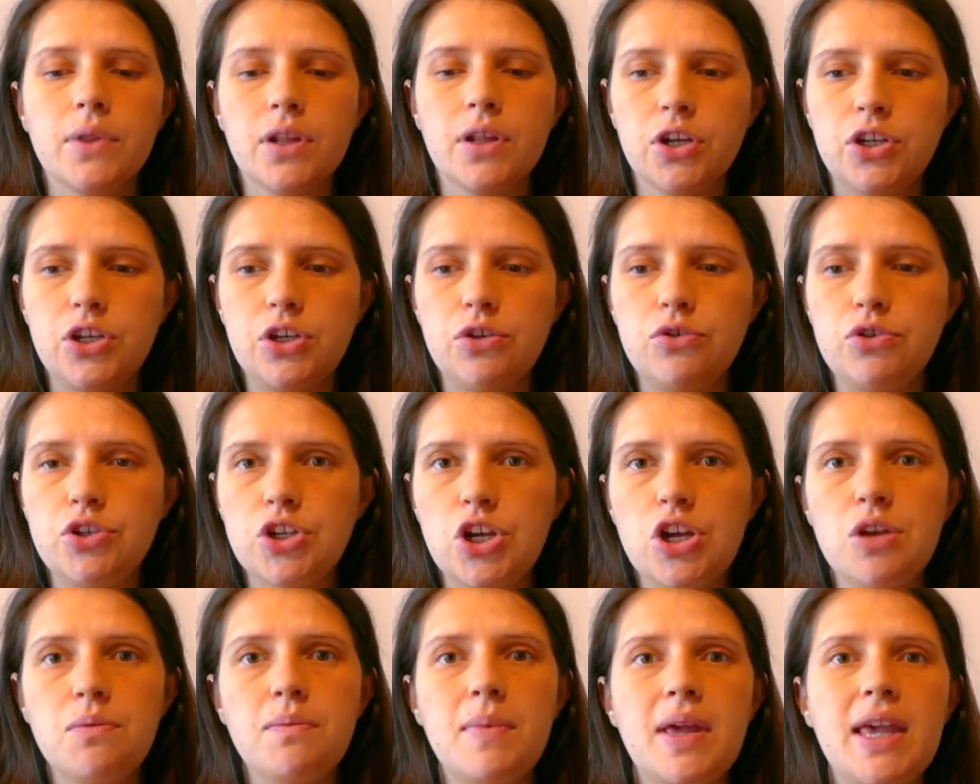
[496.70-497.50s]
you
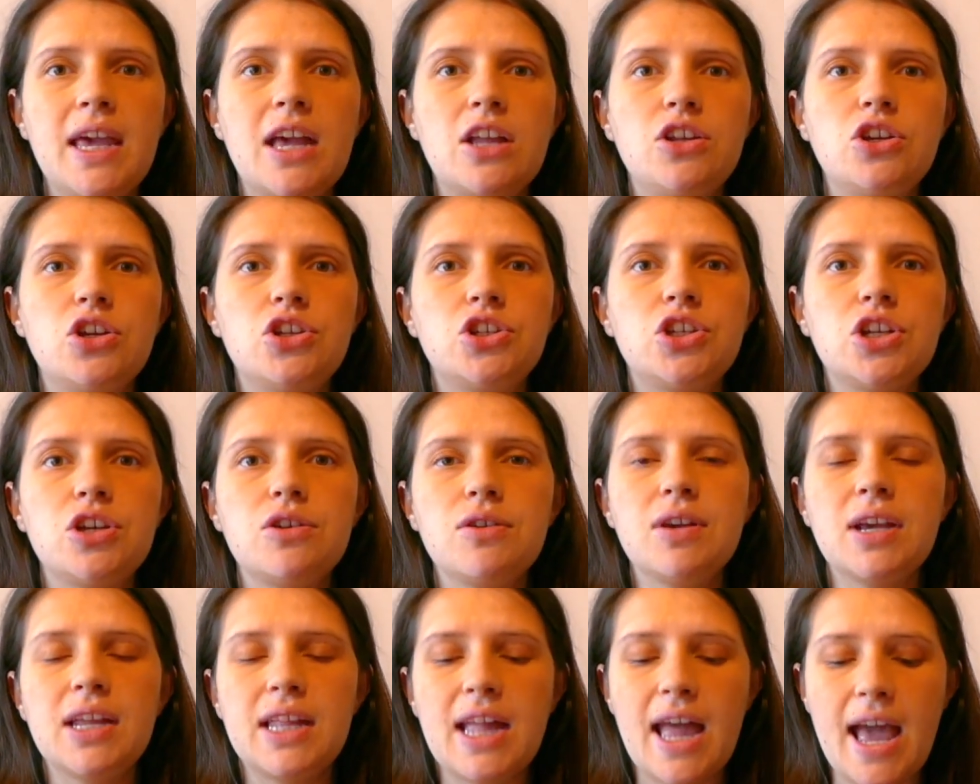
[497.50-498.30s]
do meet and you
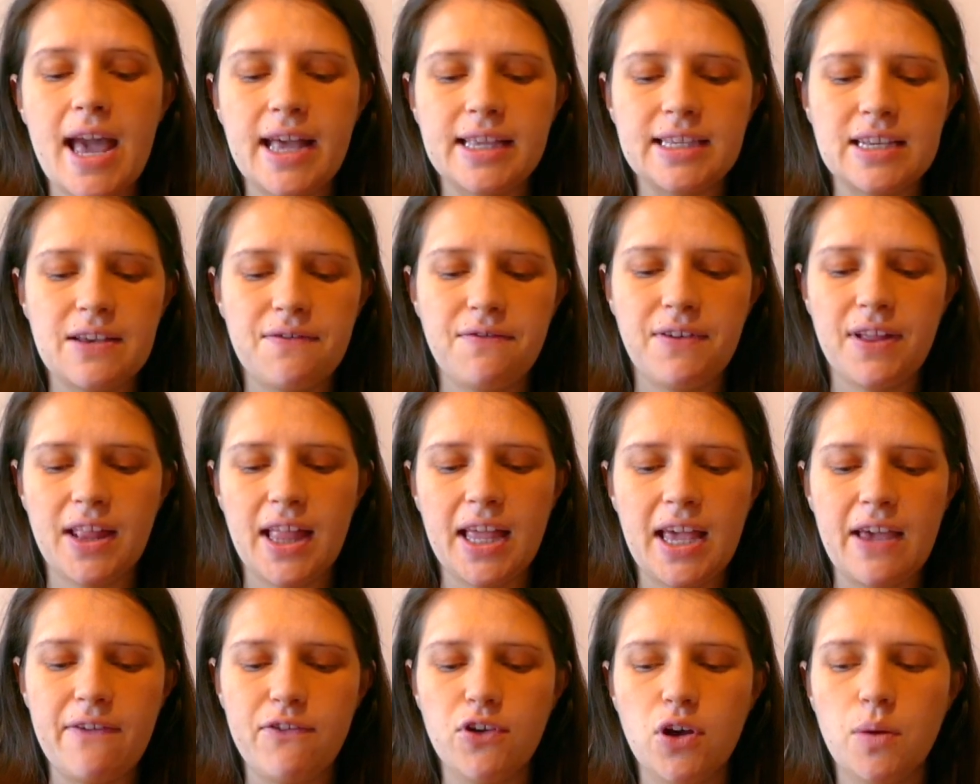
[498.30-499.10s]
do connect, I feel
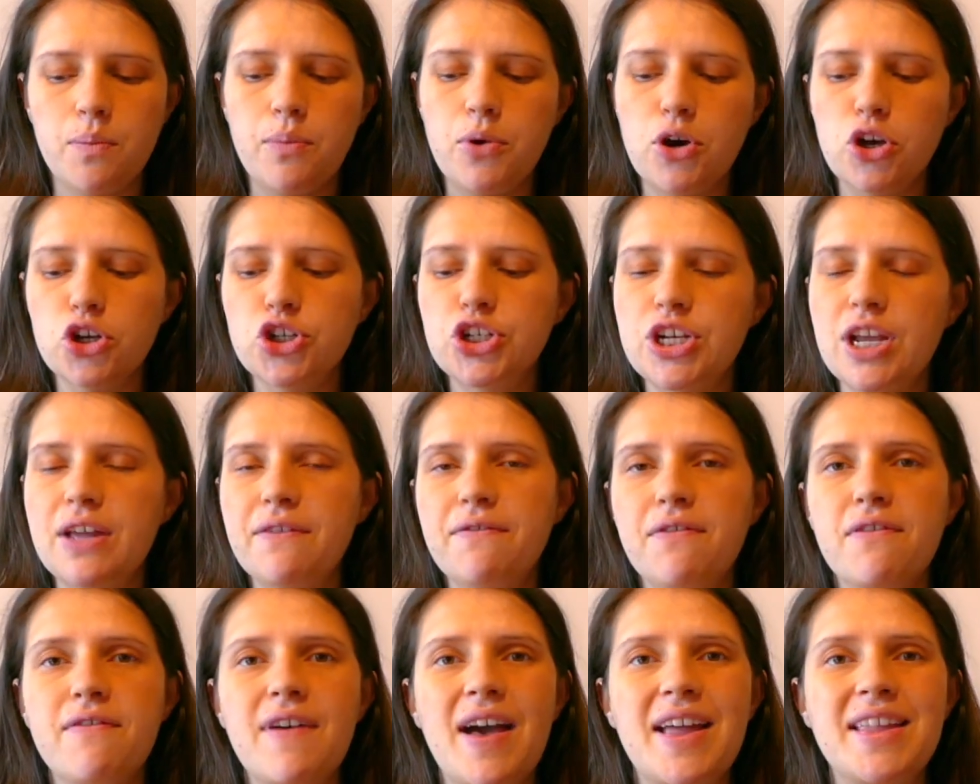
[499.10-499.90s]
like if you're pushing
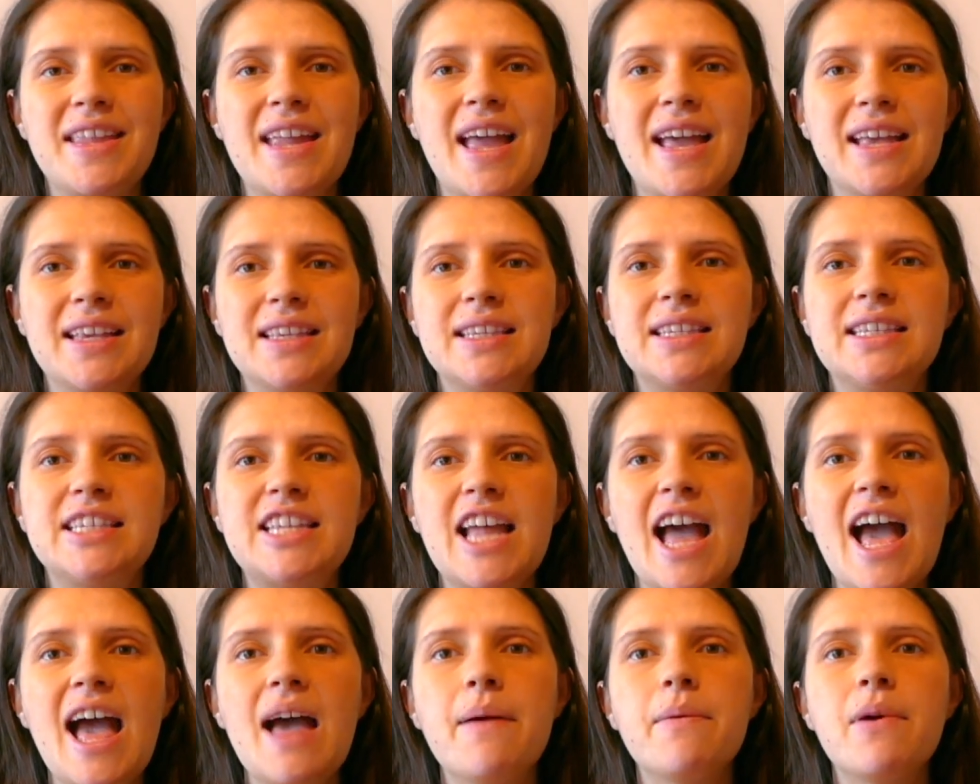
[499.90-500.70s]
for that next
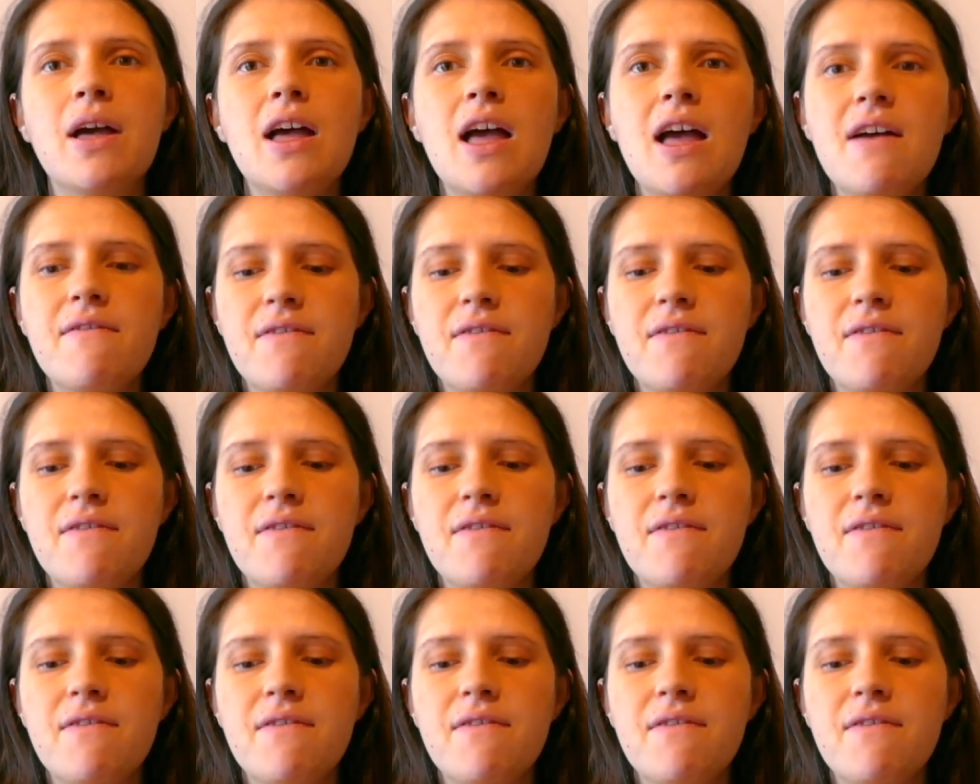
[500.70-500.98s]
step,